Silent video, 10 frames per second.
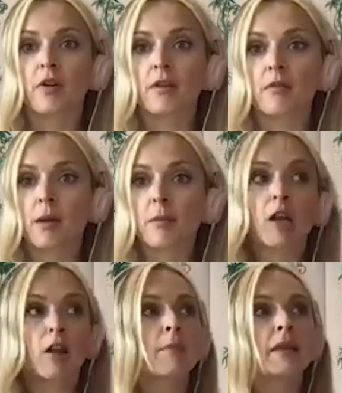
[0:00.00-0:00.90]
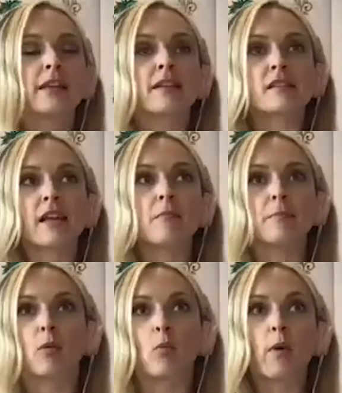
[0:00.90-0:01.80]
I'm climbing the ascent,
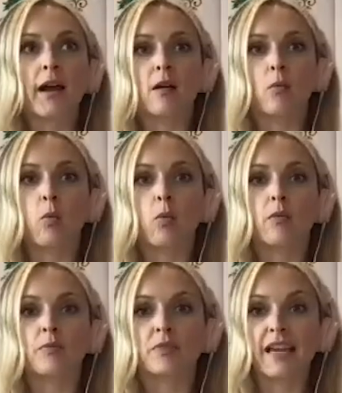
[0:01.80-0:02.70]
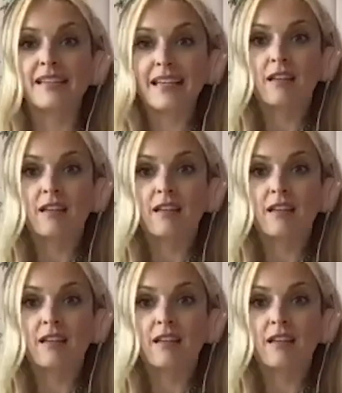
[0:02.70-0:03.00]
but where did